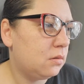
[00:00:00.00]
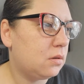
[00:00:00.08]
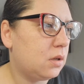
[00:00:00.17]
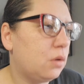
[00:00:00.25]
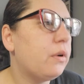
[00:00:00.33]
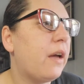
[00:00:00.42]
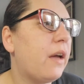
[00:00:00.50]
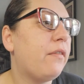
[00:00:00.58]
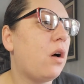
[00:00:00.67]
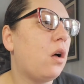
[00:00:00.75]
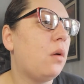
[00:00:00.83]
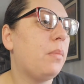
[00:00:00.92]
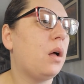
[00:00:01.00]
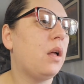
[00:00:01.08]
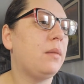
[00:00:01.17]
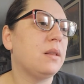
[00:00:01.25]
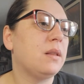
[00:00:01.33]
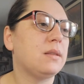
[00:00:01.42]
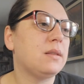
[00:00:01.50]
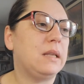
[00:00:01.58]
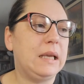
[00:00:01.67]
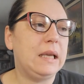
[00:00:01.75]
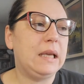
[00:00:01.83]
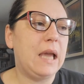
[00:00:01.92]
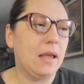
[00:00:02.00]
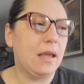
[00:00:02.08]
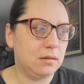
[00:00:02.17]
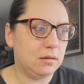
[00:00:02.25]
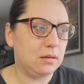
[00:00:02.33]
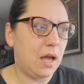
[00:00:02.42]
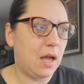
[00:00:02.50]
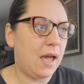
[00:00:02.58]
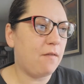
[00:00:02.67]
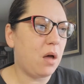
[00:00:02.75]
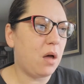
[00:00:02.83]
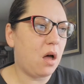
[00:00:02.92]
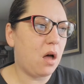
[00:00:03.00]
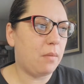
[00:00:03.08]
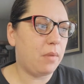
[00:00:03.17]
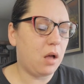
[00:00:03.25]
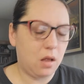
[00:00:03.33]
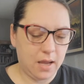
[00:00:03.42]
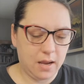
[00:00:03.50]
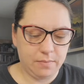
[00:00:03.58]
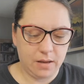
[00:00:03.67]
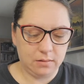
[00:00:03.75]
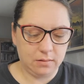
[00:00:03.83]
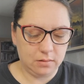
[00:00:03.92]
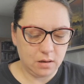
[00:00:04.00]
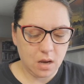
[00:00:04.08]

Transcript: Do you have ball head pins? Yes. I have ball head pins.